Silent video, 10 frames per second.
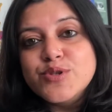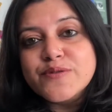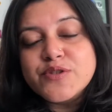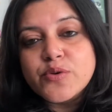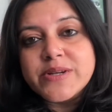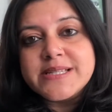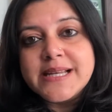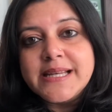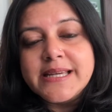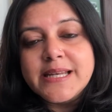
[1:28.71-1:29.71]
of
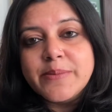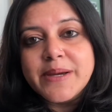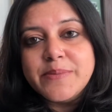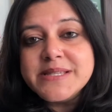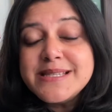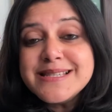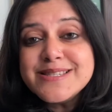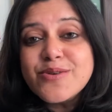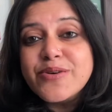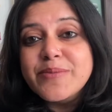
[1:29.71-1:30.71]
storytelling in my
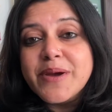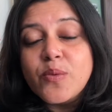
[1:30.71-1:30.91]
business or in my